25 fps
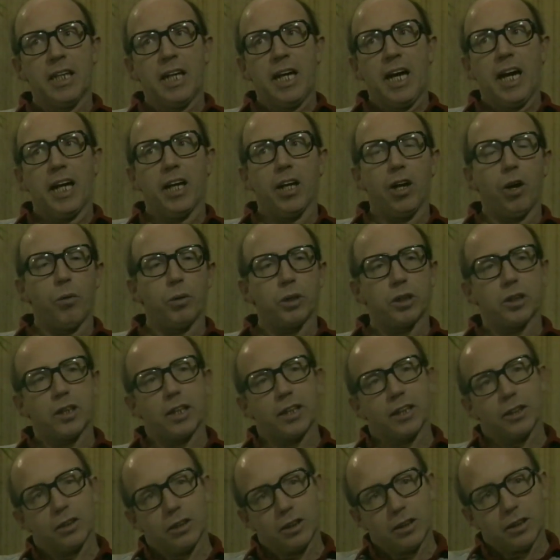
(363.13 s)
And I always tried
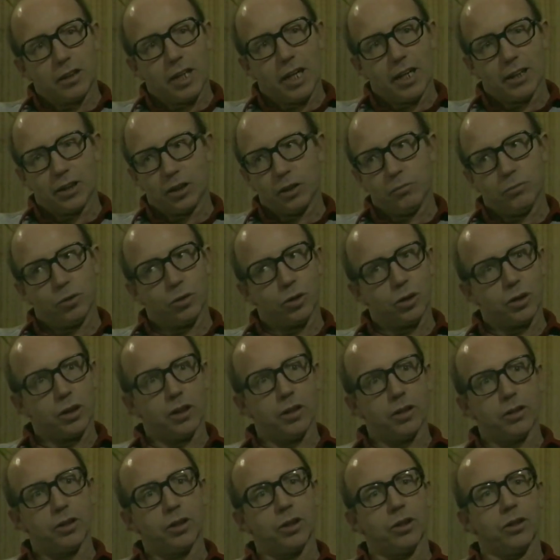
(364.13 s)
to catch him just on
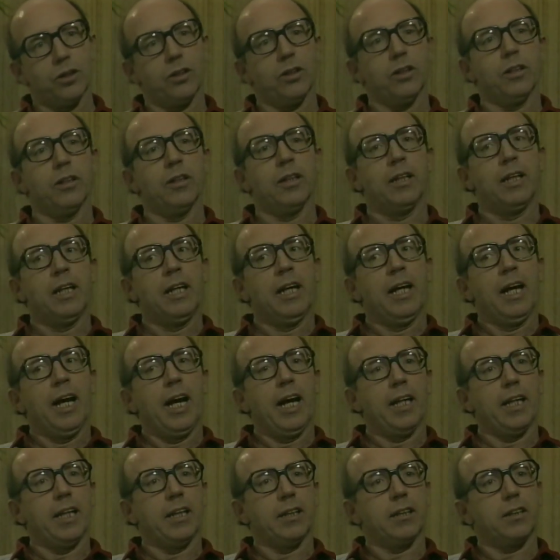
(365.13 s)
the turn,
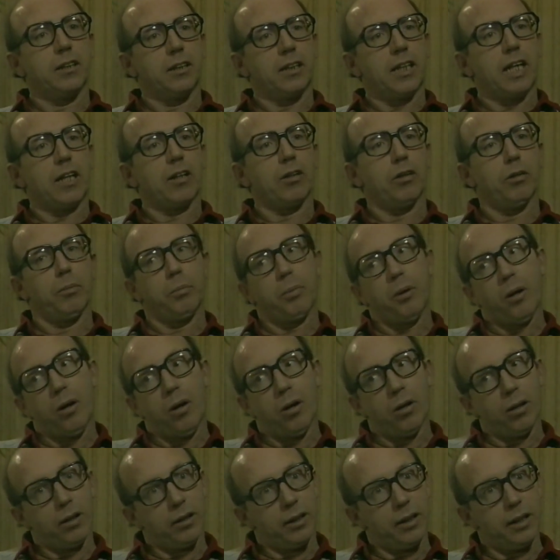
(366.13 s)
and then tackle the
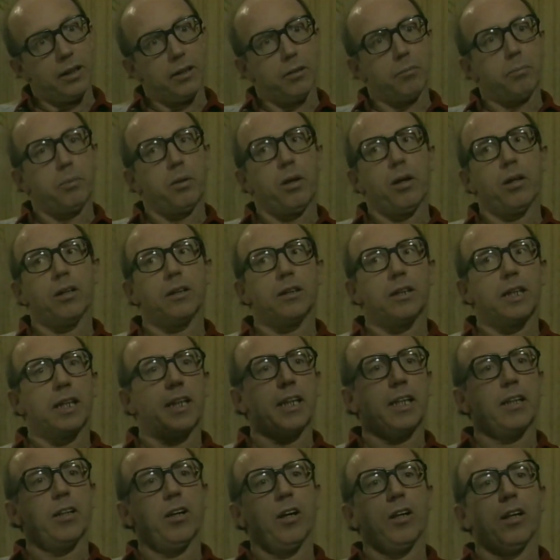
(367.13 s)
ball and hit the ball and take
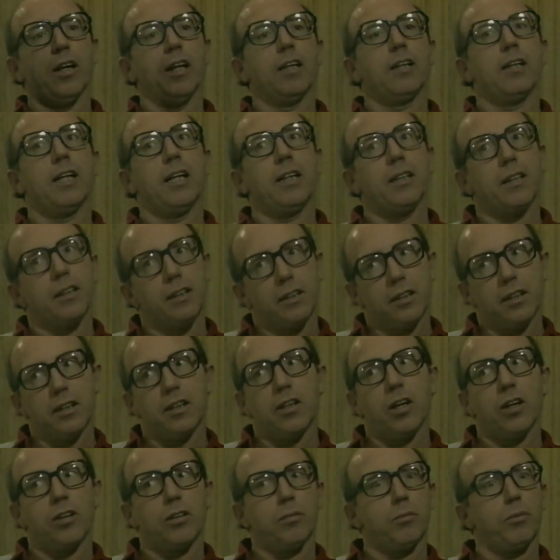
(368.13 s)
it on, and then you, you
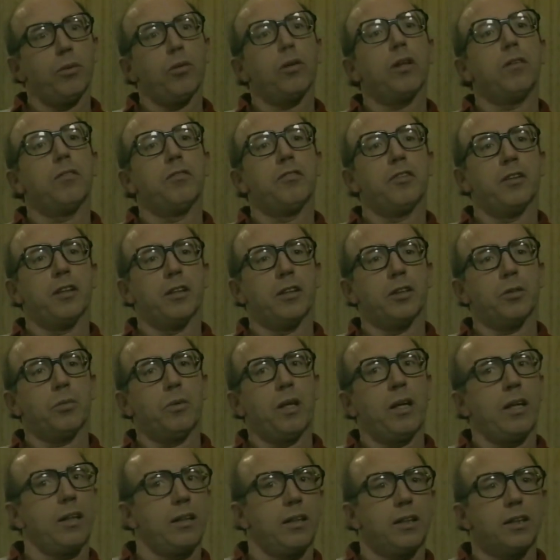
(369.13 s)
got them looking for you as
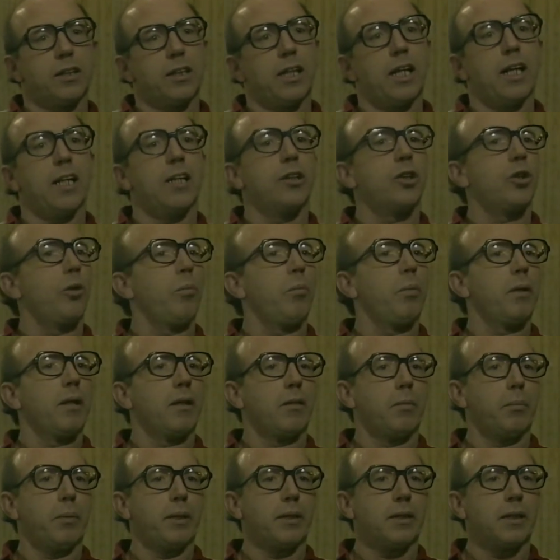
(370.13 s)
well, and they started to jump a
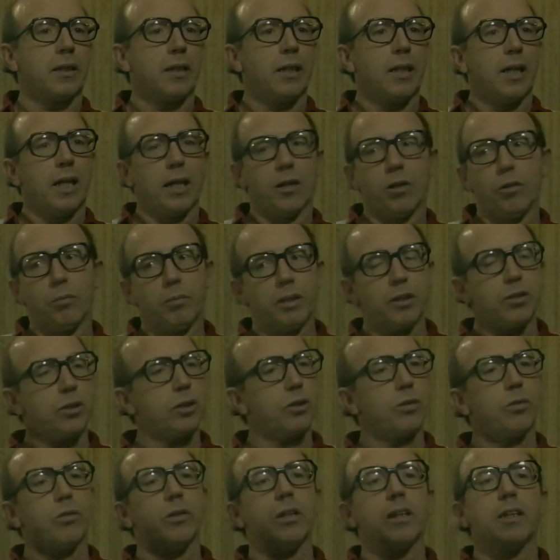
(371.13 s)
little bit. I don't mean just
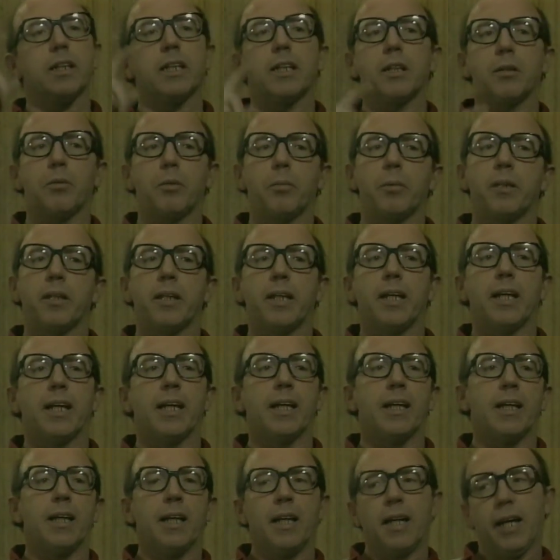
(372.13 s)
going and kicking him up in the air.
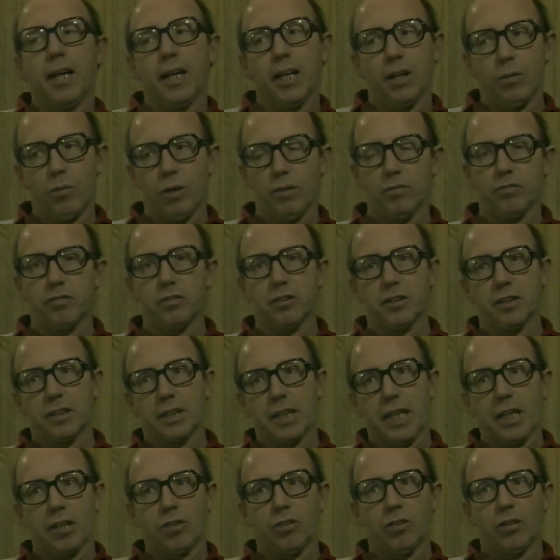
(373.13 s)
And I went for the
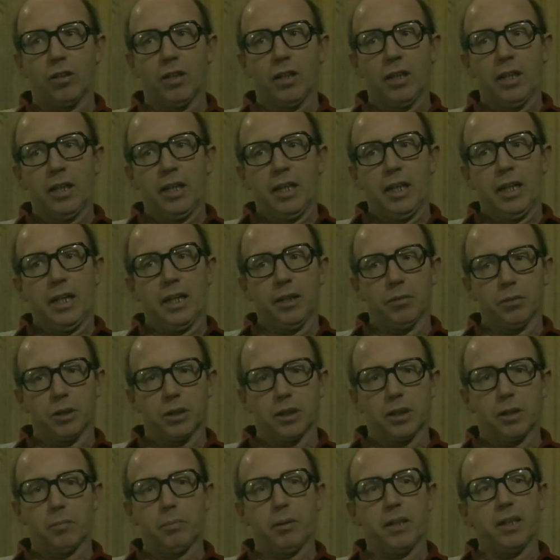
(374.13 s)
tackle, and it was
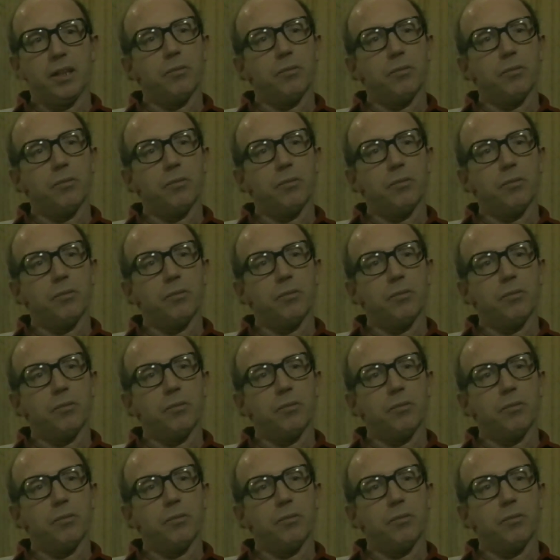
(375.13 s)
slipping.